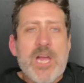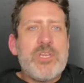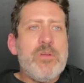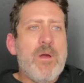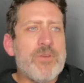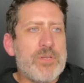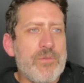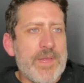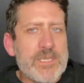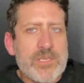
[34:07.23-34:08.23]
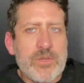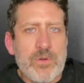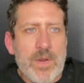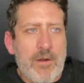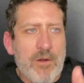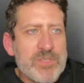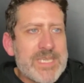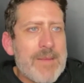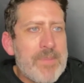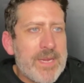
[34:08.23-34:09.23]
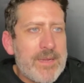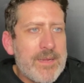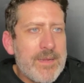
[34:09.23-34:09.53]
Do you ever do this too in our Ozempic?